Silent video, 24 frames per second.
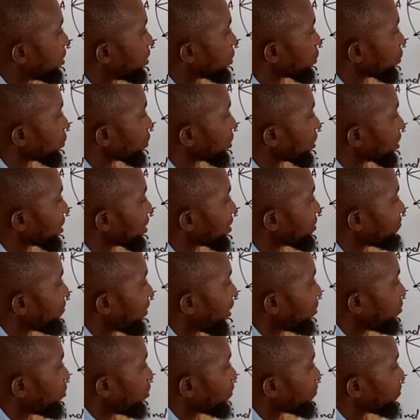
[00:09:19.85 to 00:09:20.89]
So since the
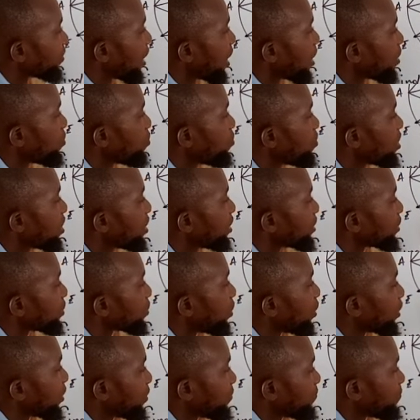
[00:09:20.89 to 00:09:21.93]
value of the angle here is
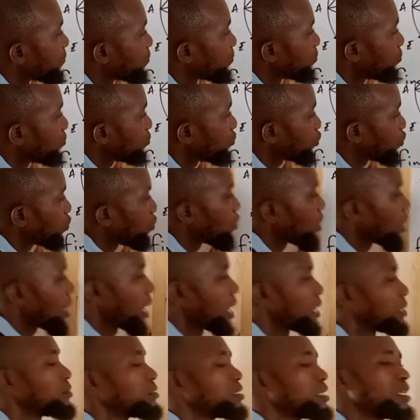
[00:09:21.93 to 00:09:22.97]
not given, so we
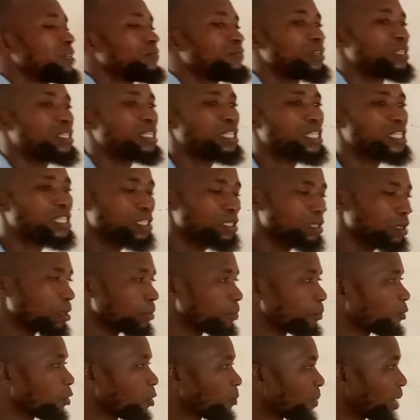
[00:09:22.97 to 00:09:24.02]
can give it its
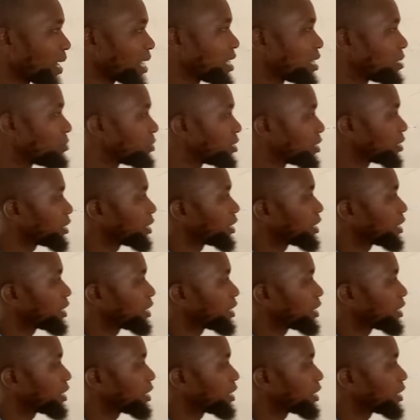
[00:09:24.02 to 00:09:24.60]
proper name.